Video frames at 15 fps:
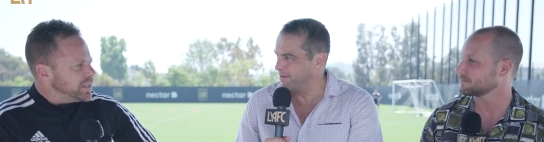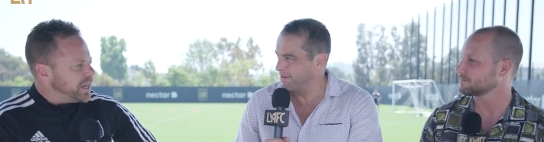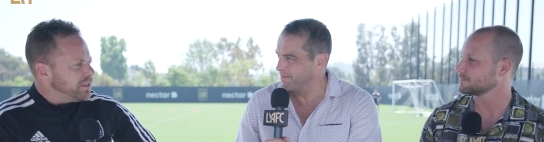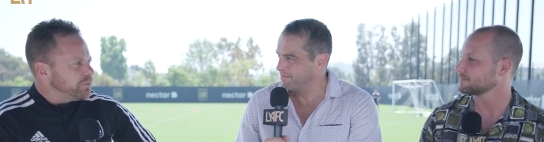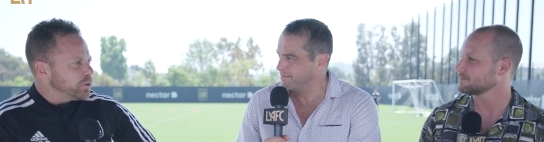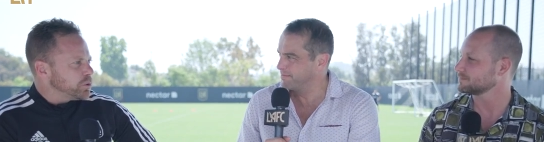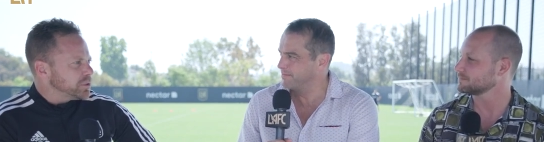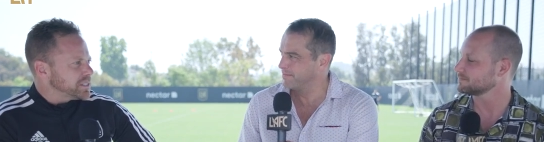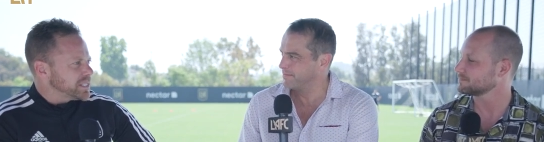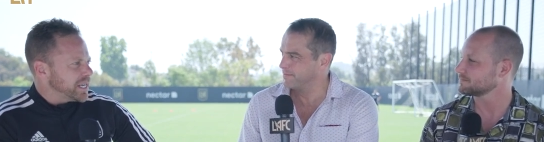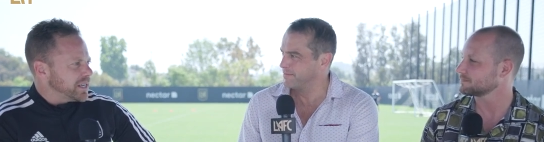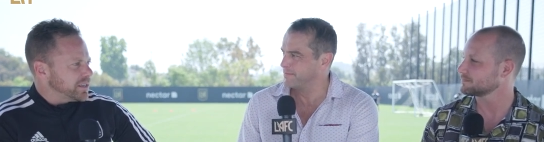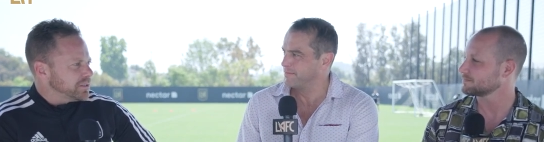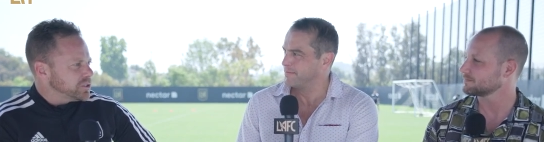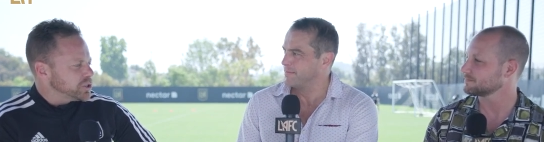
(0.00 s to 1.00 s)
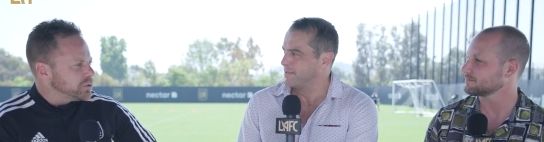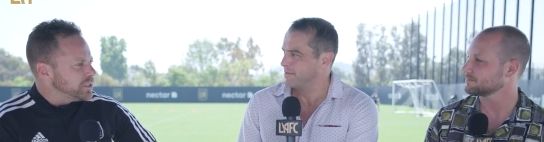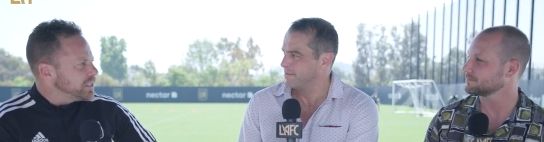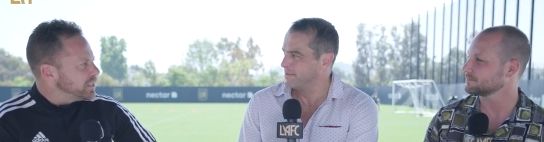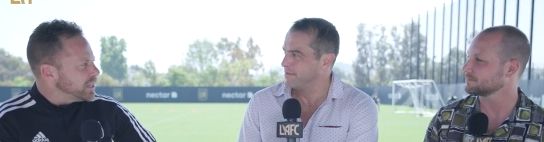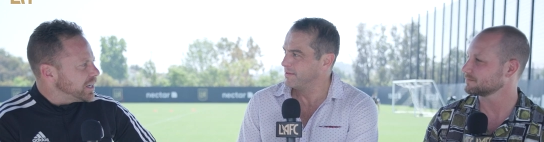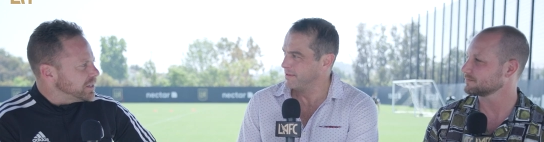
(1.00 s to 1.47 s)
Speaker 1: Yeah, of course I
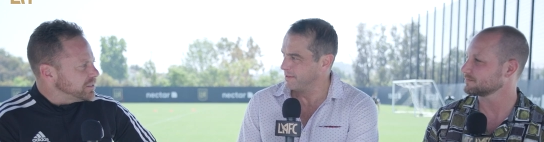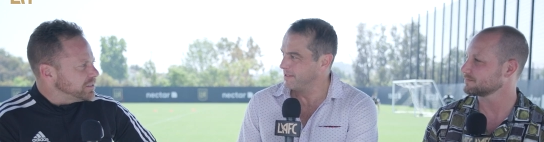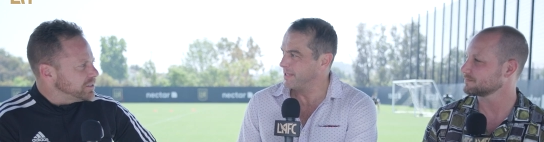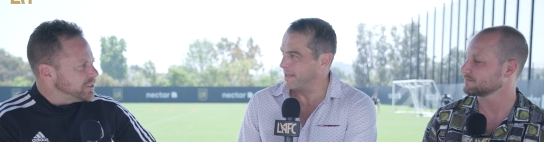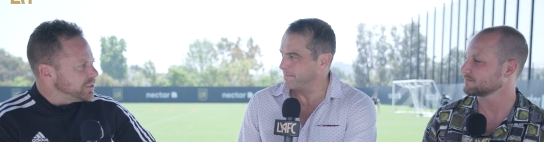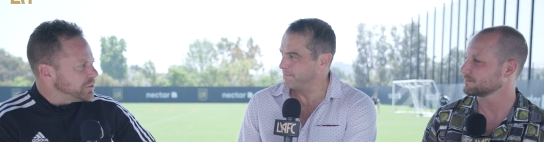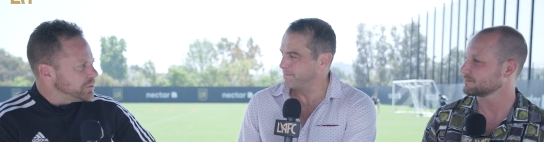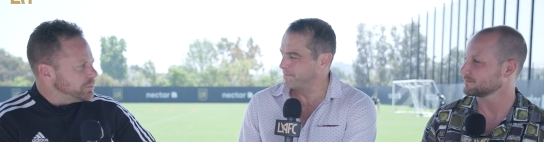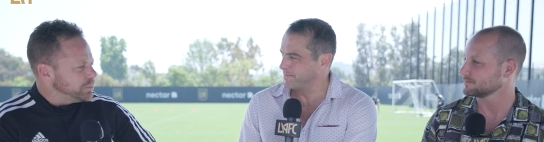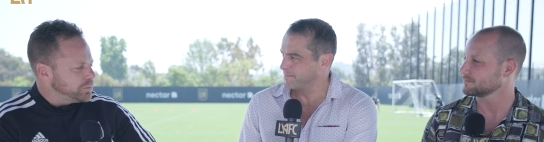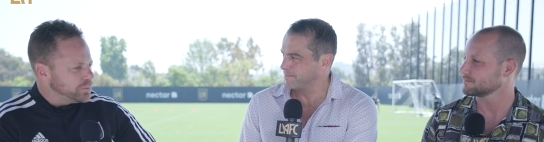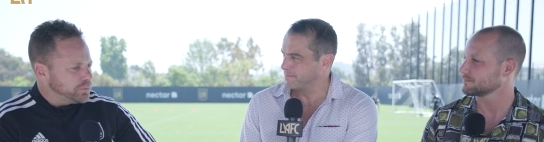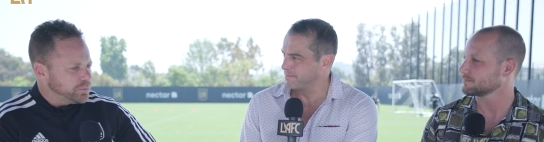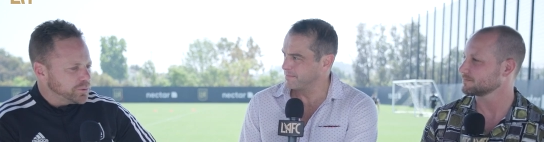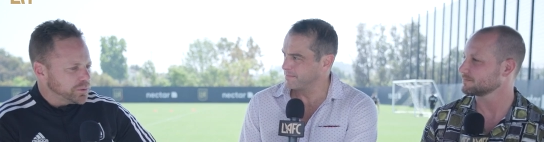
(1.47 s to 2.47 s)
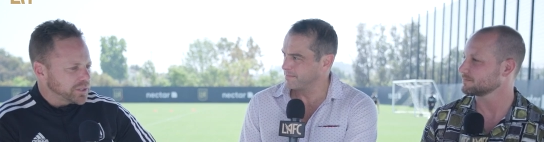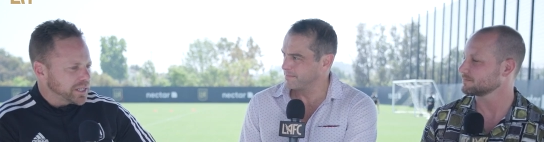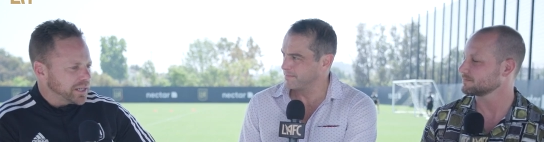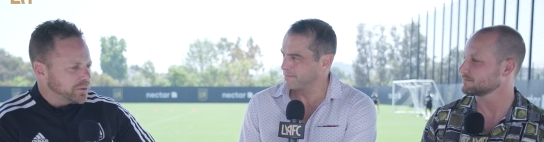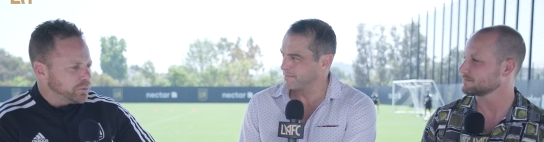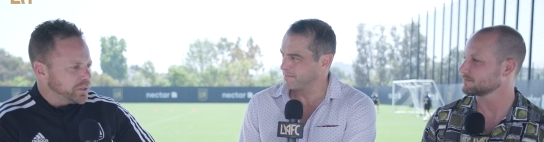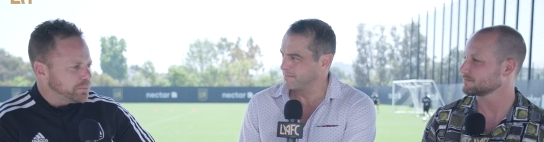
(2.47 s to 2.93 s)
enjoyed a lot, you know,
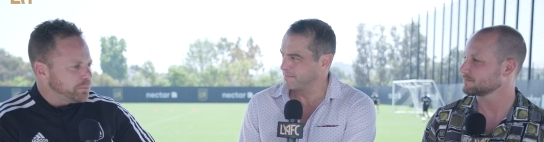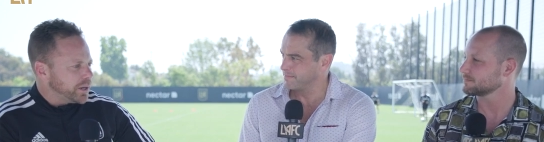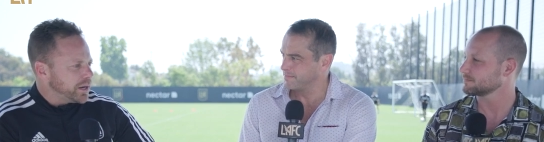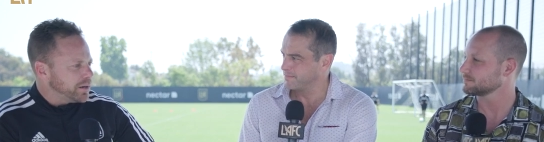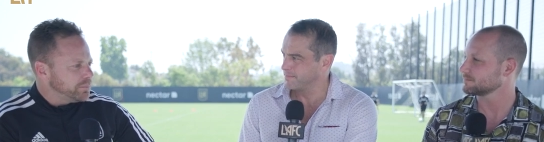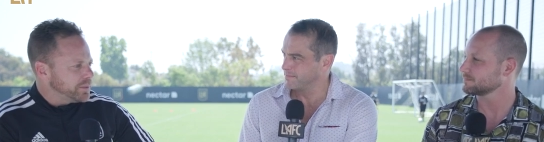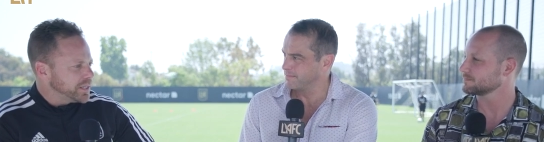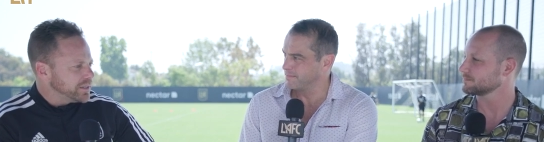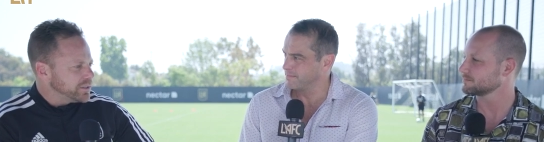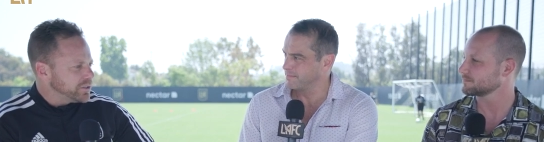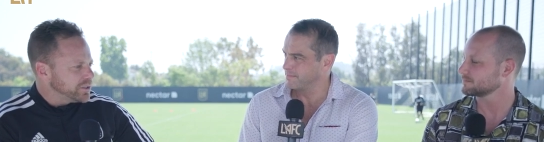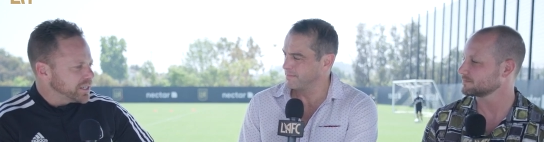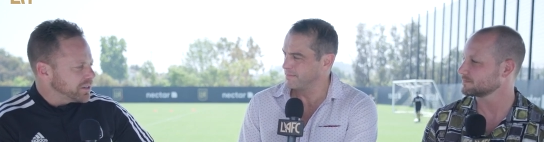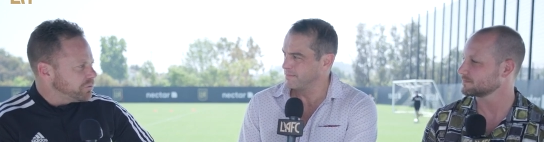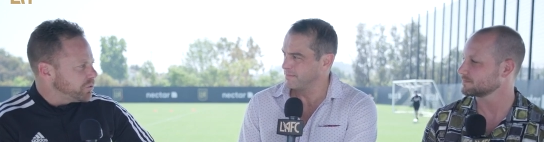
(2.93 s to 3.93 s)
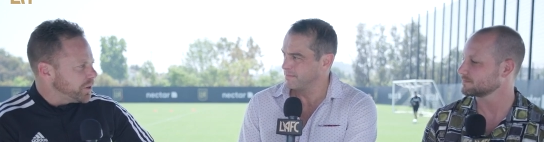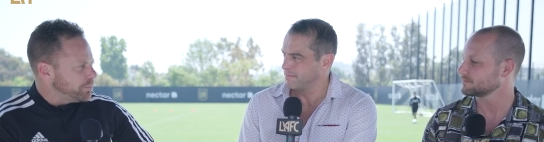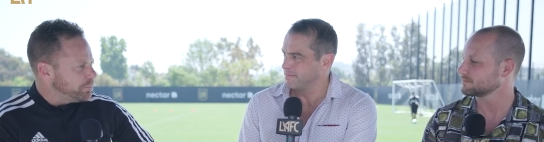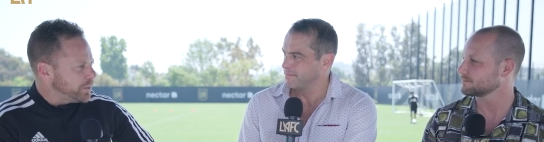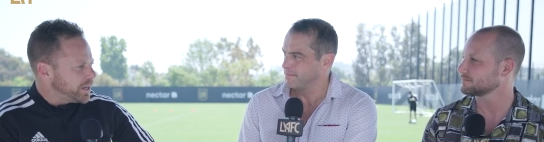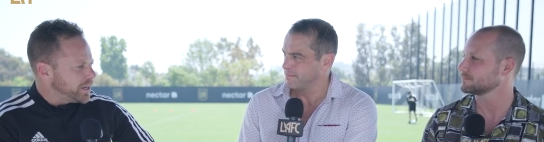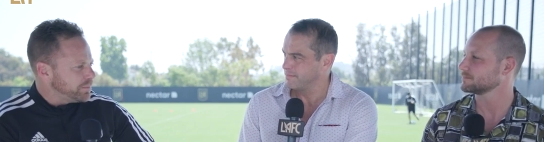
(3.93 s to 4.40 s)
working with Bob and learning
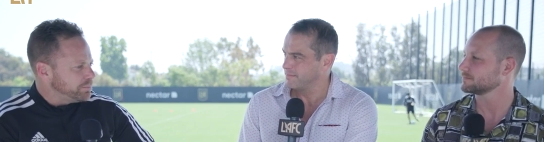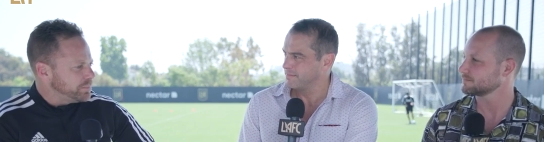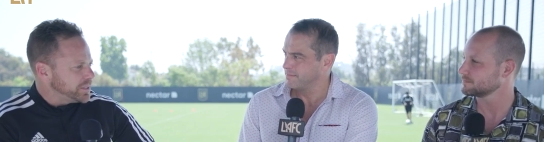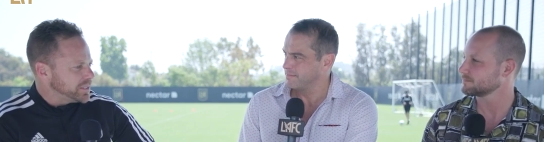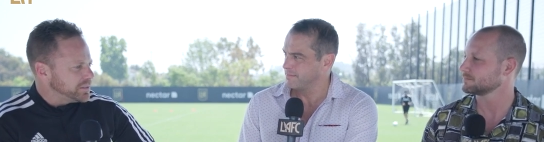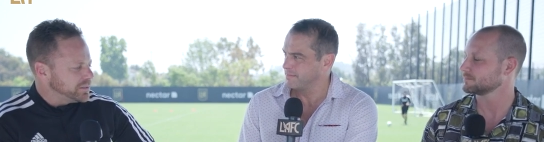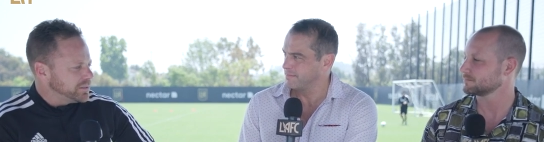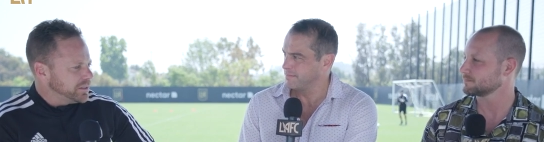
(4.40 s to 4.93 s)
from Bob. But